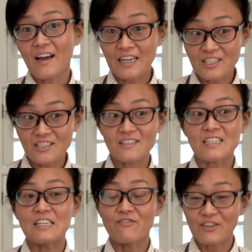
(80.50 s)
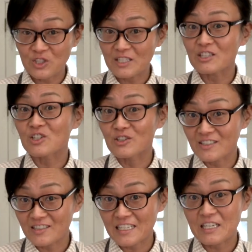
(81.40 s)
actually eventually turned
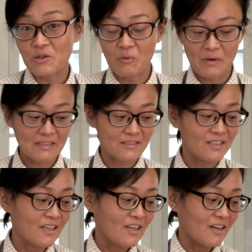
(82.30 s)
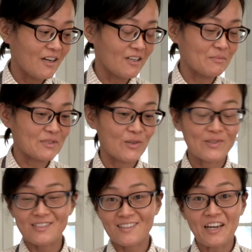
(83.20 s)
into Kikkoman. So
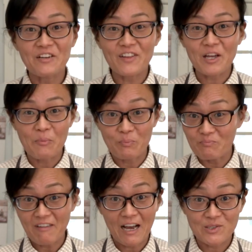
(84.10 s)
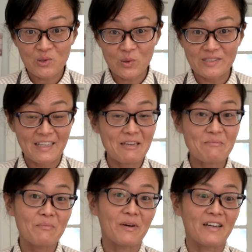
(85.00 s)
it's kind of like a household
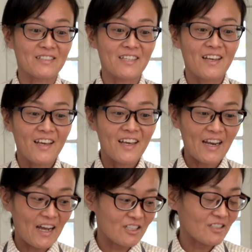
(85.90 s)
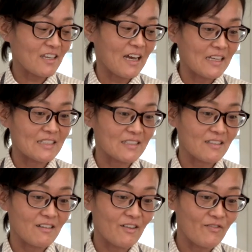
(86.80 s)
name, but it actually has
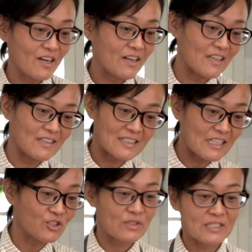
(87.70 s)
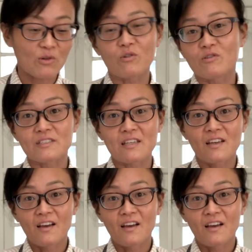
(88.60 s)
a very centuries old